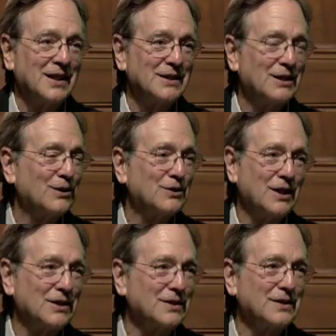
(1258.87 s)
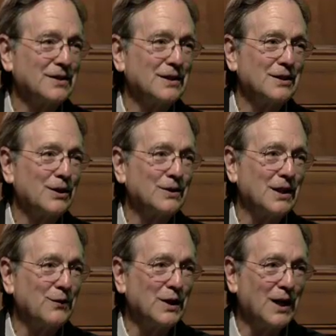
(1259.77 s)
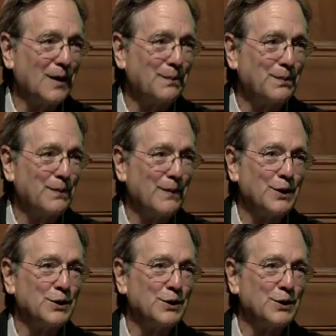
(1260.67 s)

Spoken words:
you know, just, you know, give it up.